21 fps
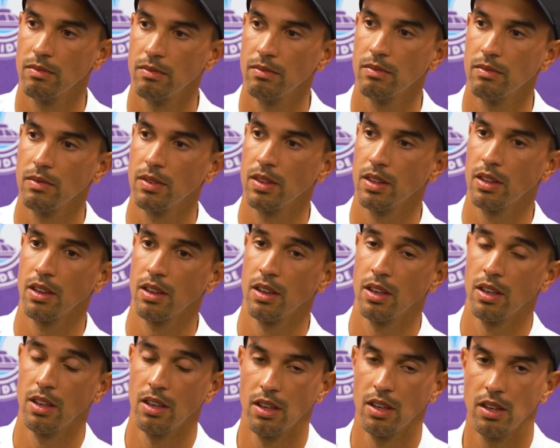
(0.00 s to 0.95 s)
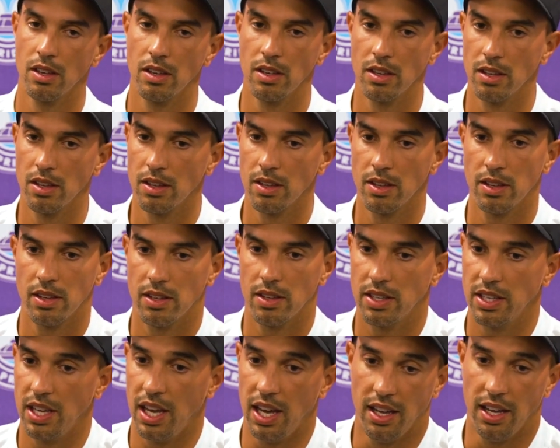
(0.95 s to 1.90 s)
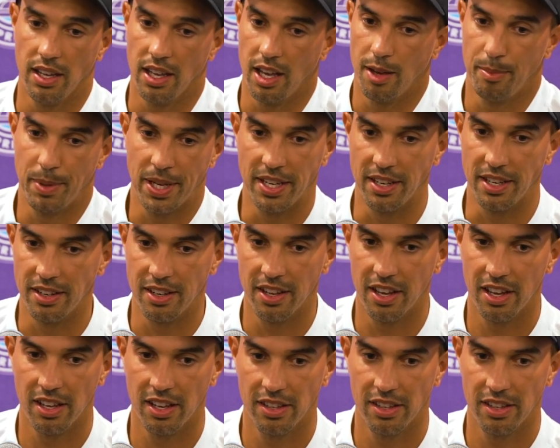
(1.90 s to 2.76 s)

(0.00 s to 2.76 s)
the ball? Yeah, I mean,